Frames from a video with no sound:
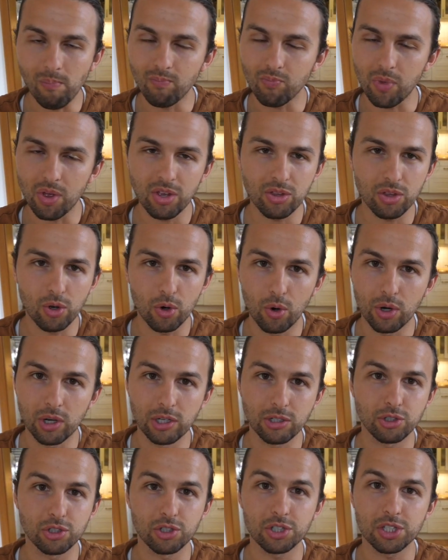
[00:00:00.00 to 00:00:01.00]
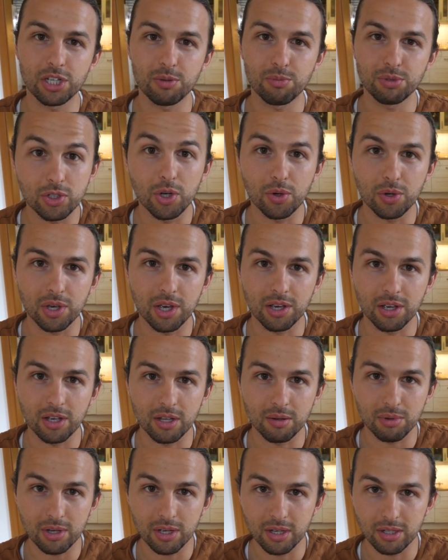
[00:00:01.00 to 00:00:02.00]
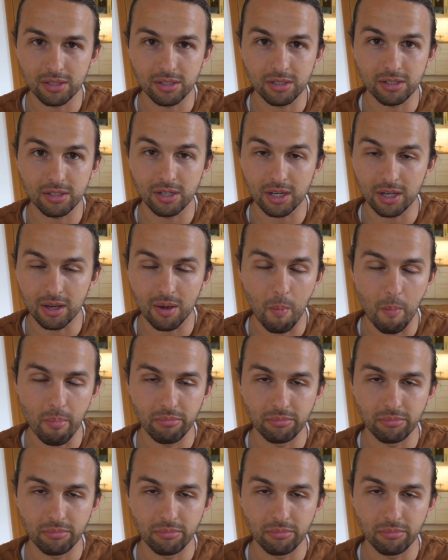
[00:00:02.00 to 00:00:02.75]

I think the oils just keep soaking in because it's like